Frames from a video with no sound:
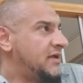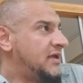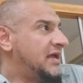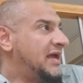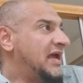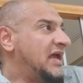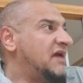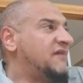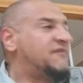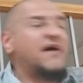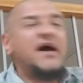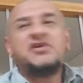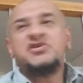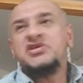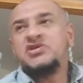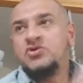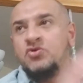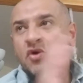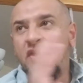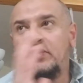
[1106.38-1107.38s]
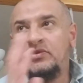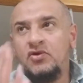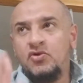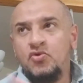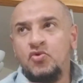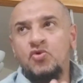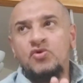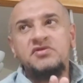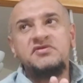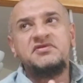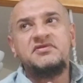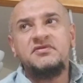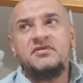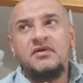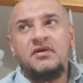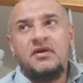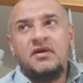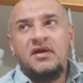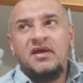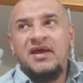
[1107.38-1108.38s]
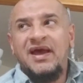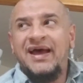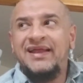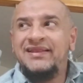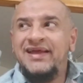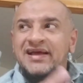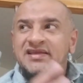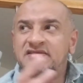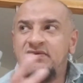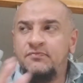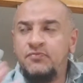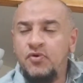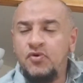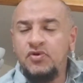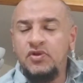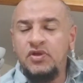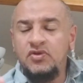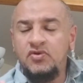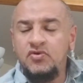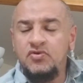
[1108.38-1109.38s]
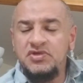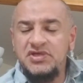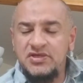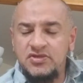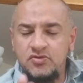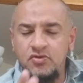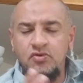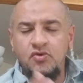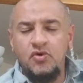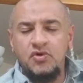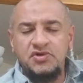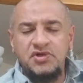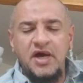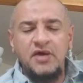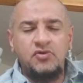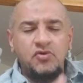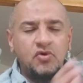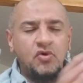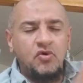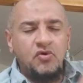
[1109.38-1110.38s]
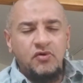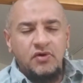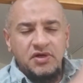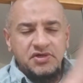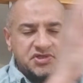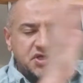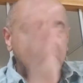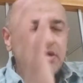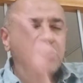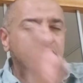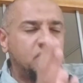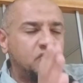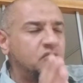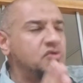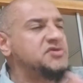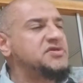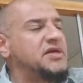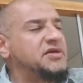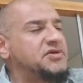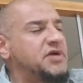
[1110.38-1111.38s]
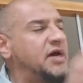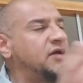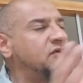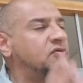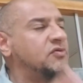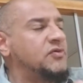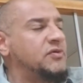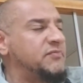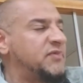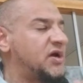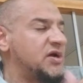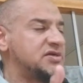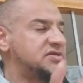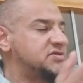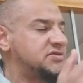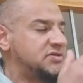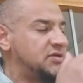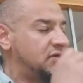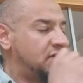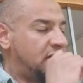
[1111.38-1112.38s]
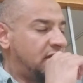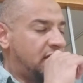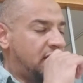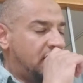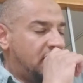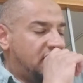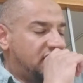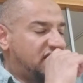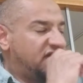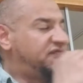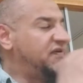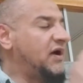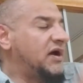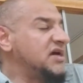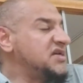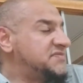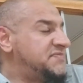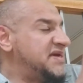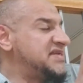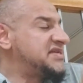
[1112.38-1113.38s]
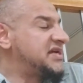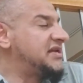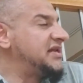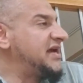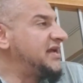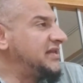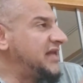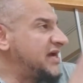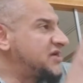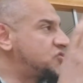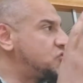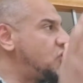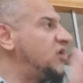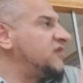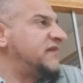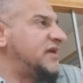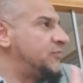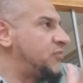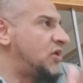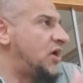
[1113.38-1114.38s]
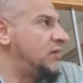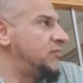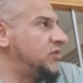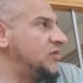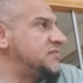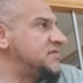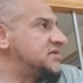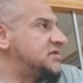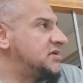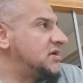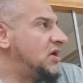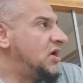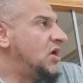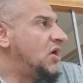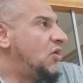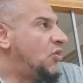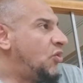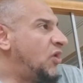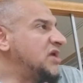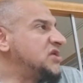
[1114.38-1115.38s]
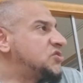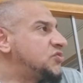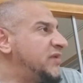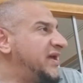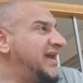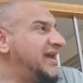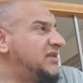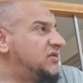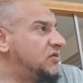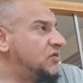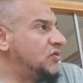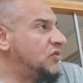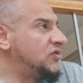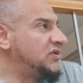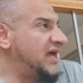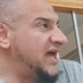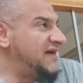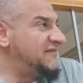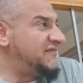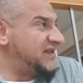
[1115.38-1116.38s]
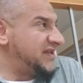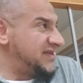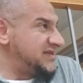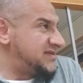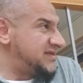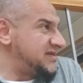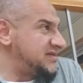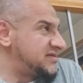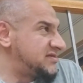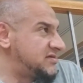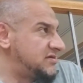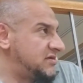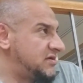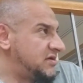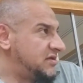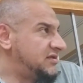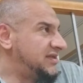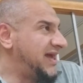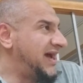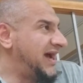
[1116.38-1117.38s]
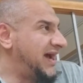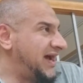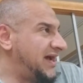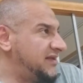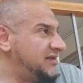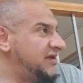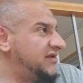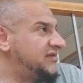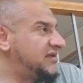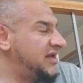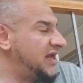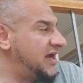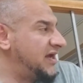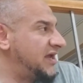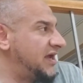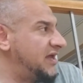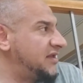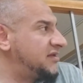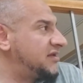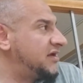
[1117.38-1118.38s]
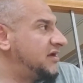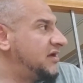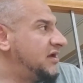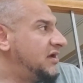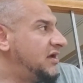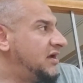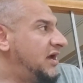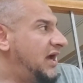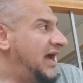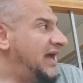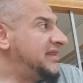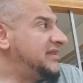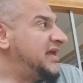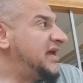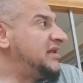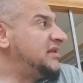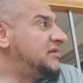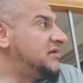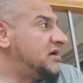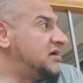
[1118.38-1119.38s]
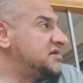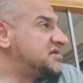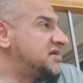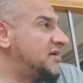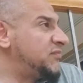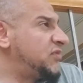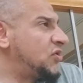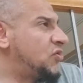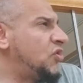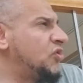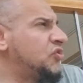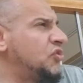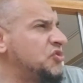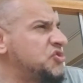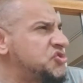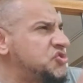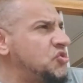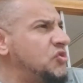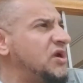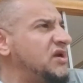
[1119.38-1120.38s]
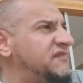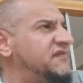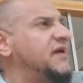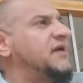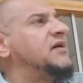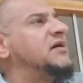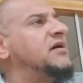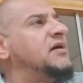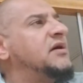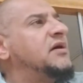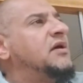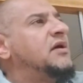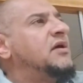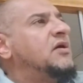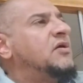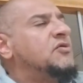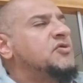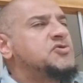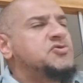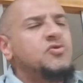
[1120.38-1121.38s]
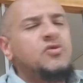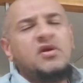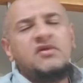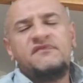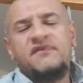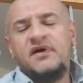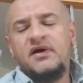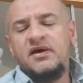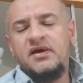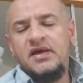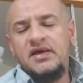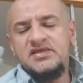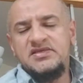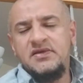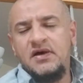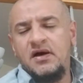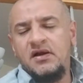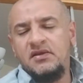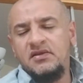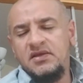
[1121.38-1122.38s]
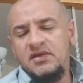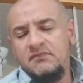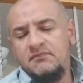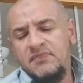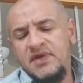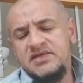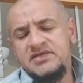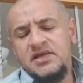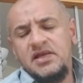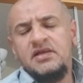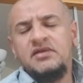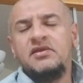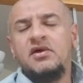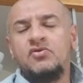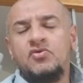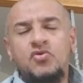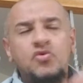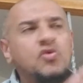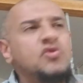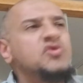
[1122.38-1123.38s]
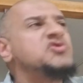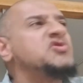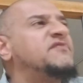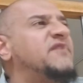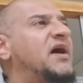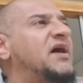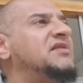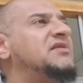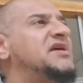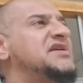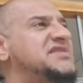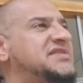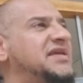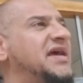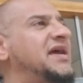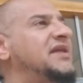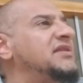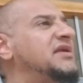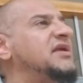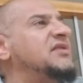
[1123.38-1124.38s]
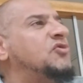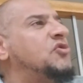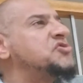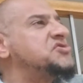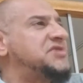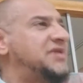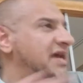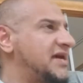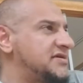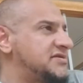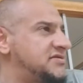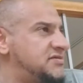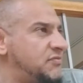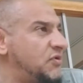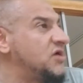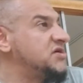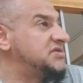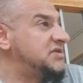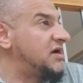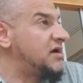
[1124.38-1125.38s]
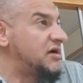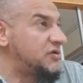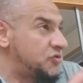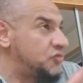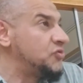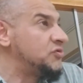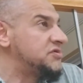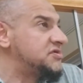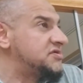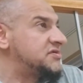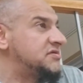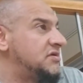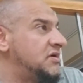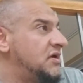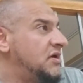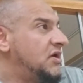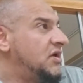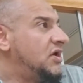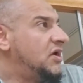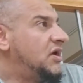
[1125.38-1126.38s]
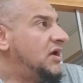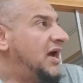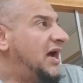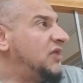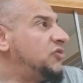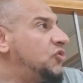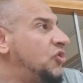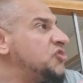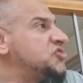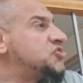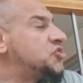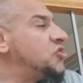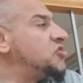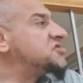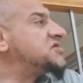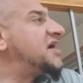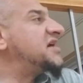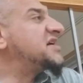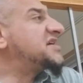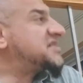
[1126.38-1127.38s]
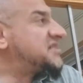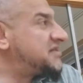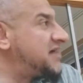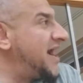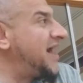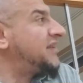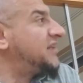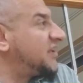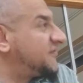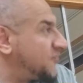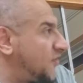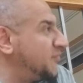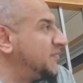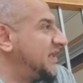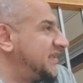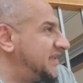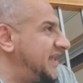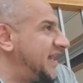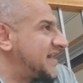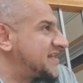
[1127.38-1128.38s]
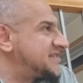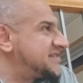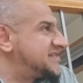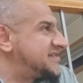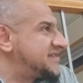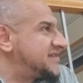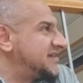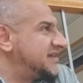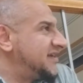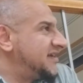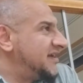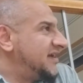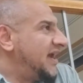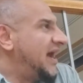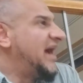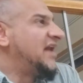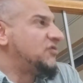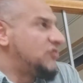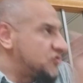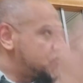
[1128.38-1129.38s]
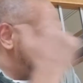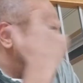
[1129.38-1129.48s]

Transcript: If I just look at the rules, and that's important to just to know, try to know general rules and because the fiqh is basically like solving problems. Once we get to know the evidences, the hadith and ayat, and then learn something called usul al-fiqh. Usul al-fiqh are basically the rules of understanding those texts, because there are rules. And those rules are extracted from the texts and also,